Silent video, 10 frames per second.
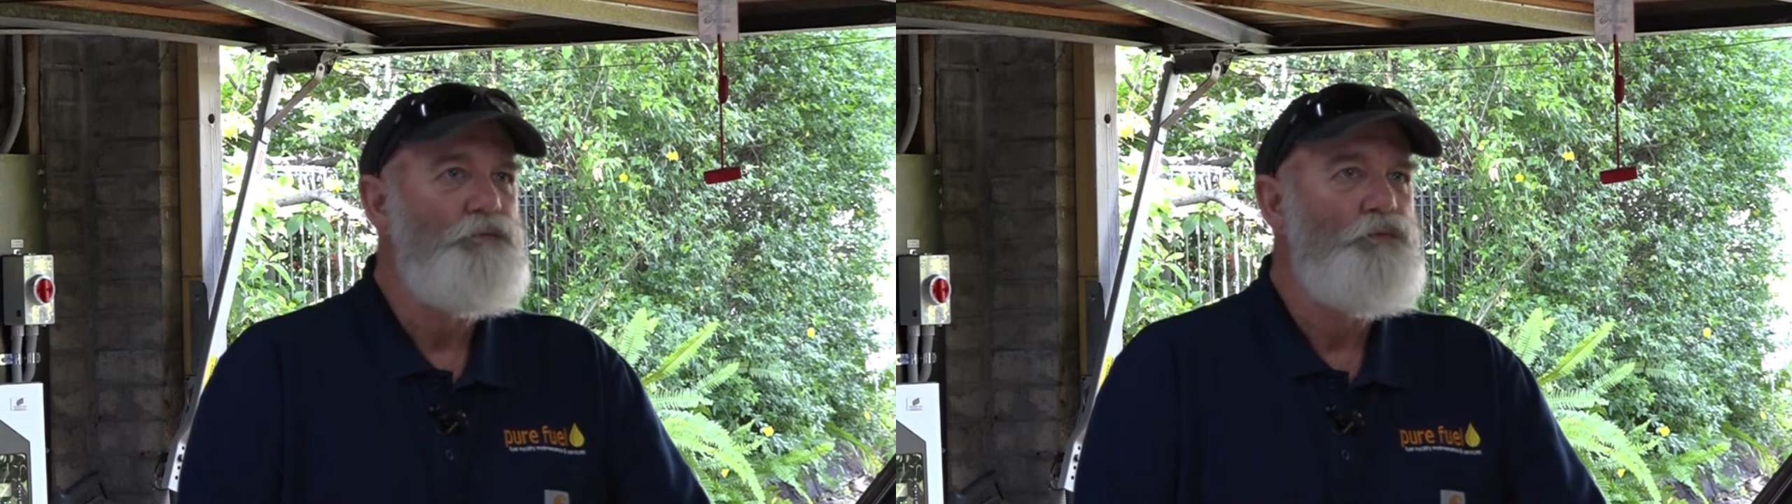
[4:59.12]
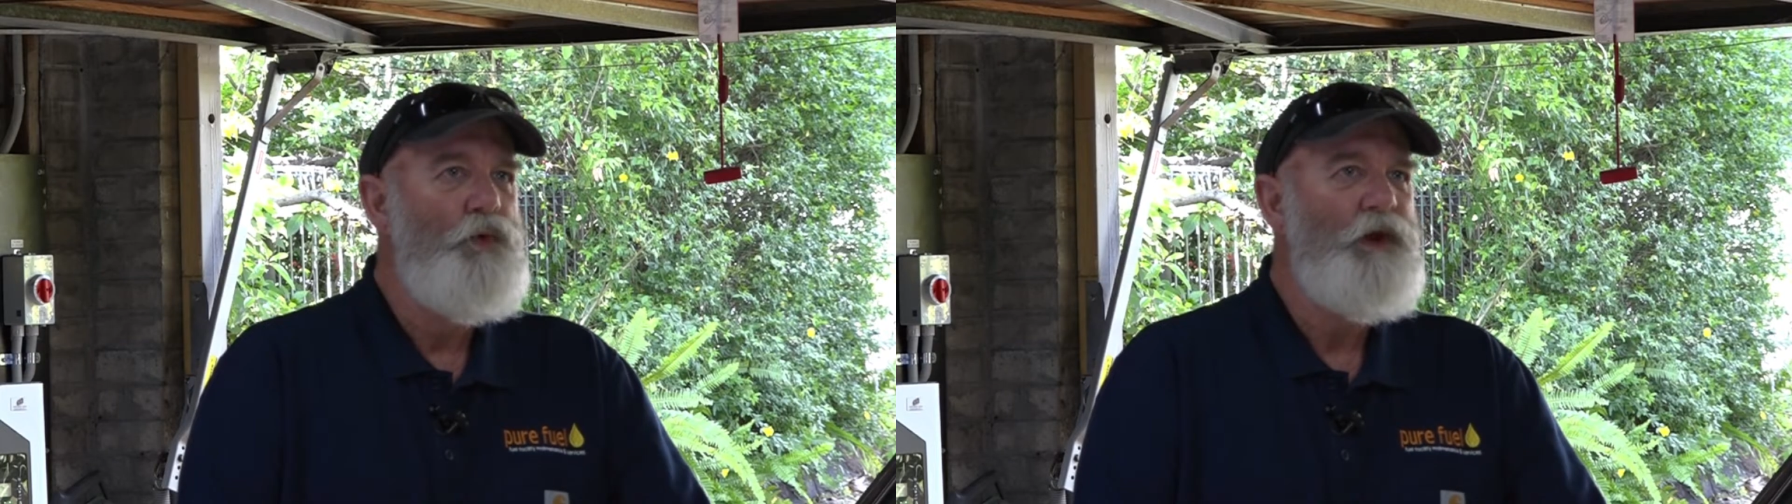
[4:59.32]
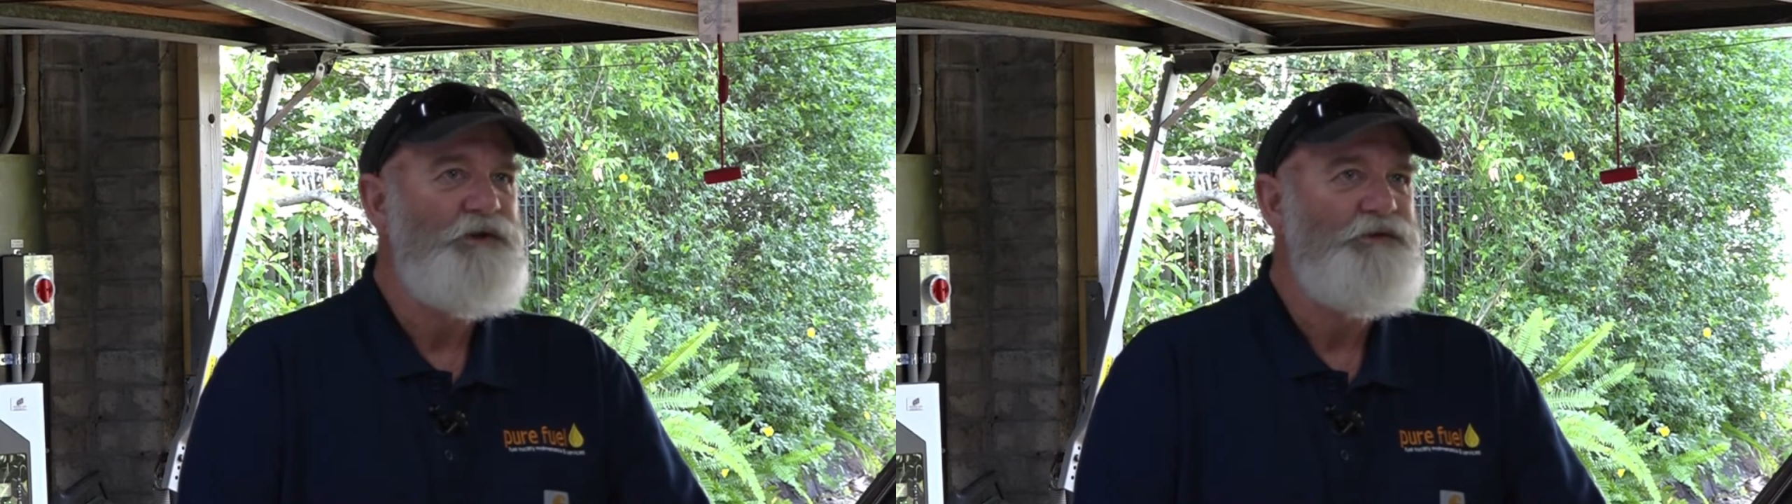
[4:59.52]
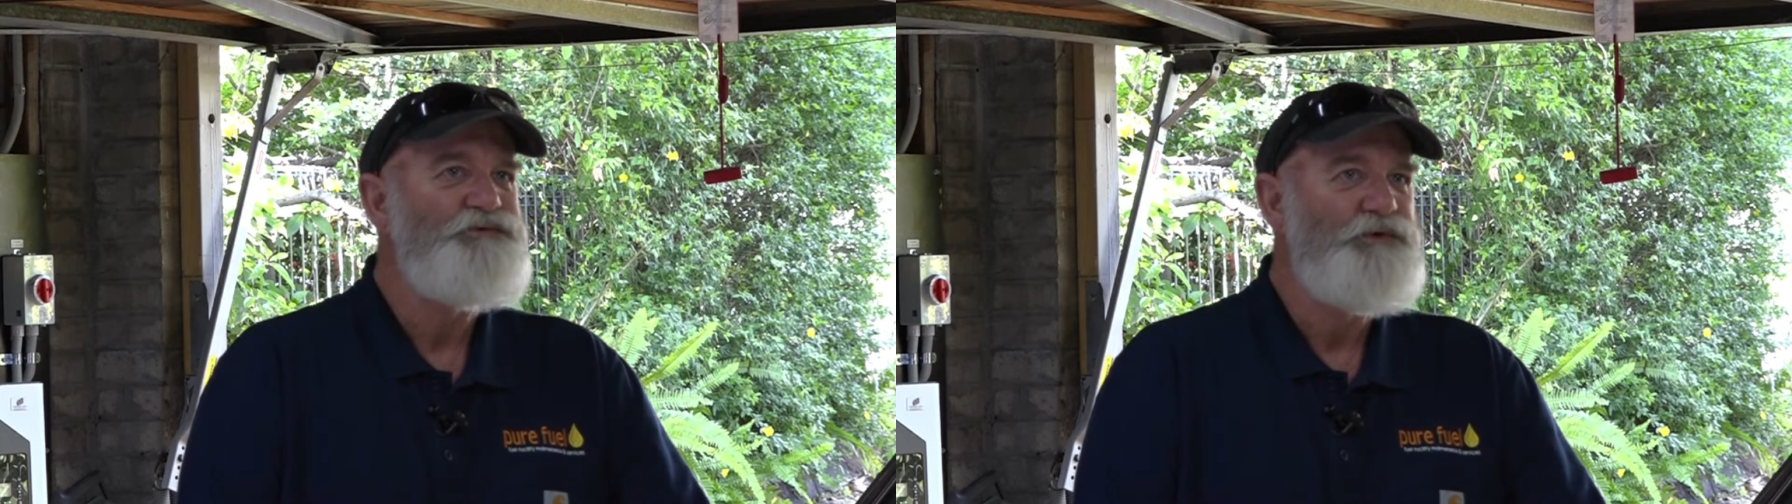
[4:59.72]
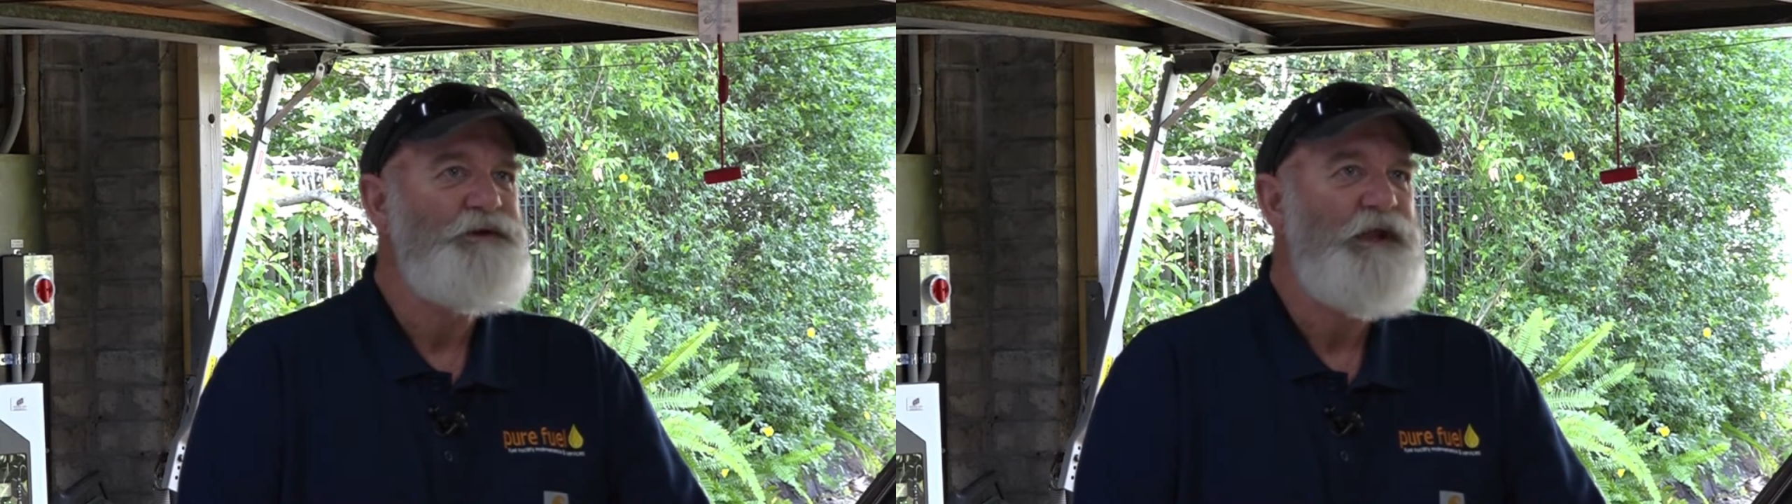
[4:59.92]
one of the
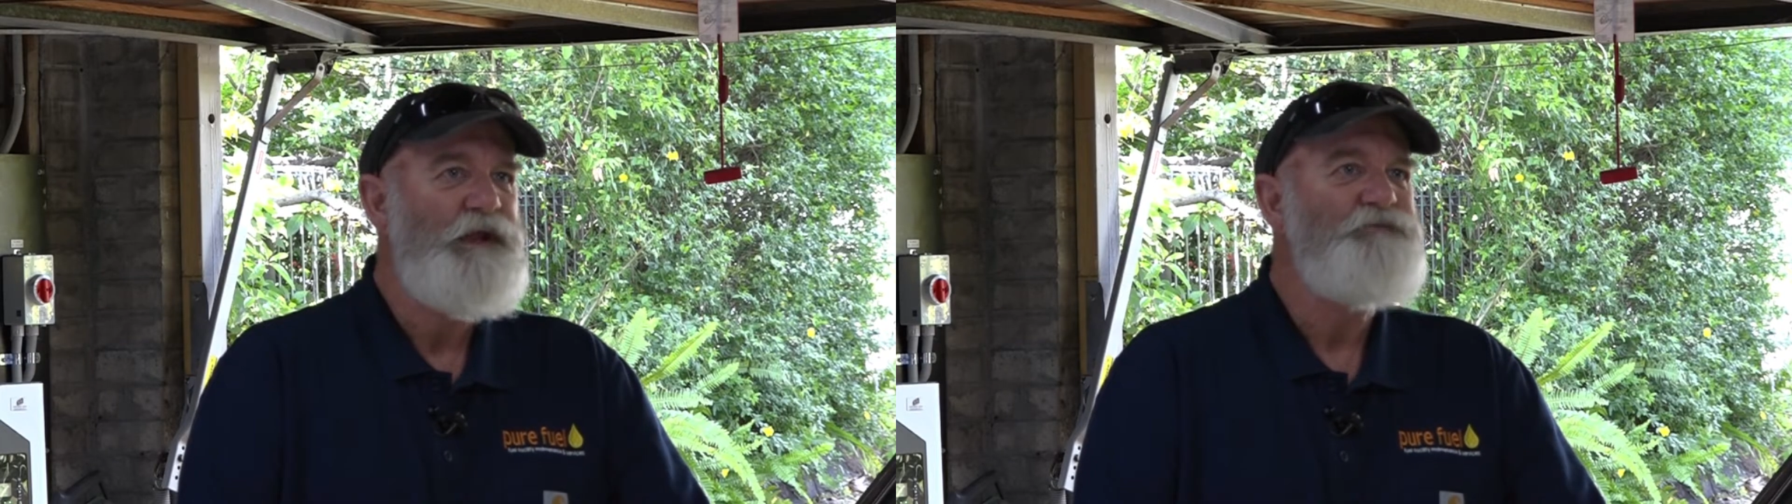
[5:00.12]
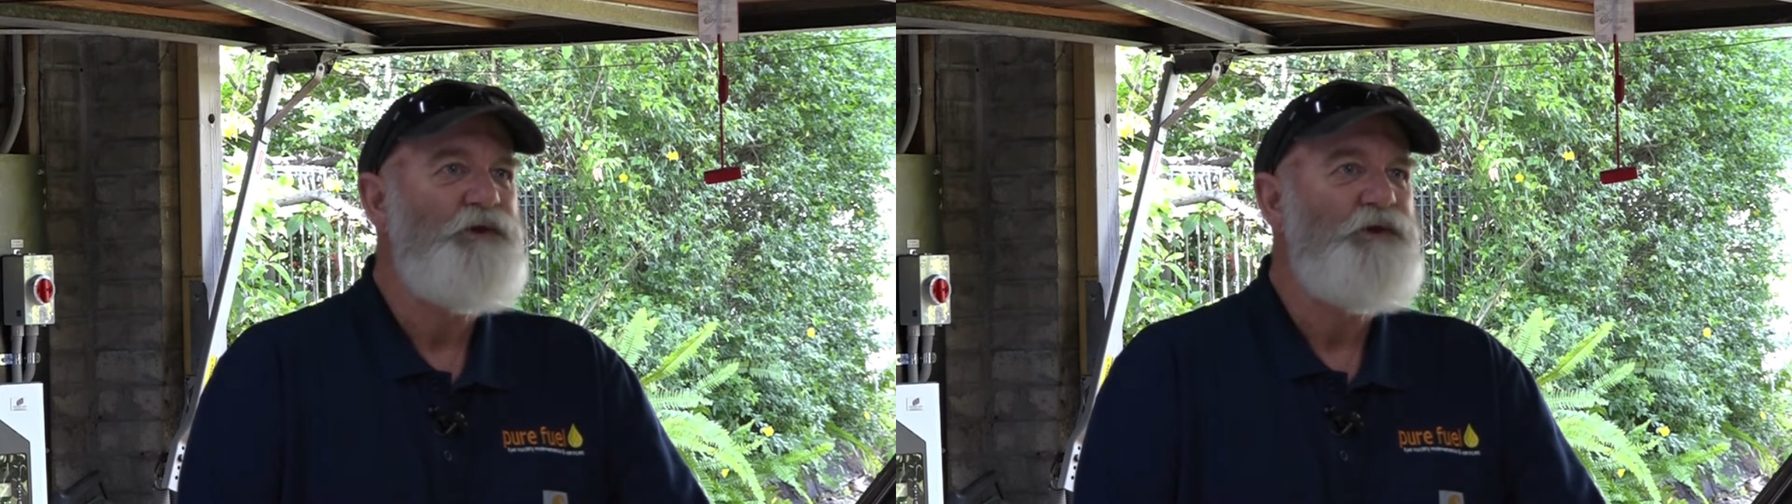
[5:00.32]
twin cams.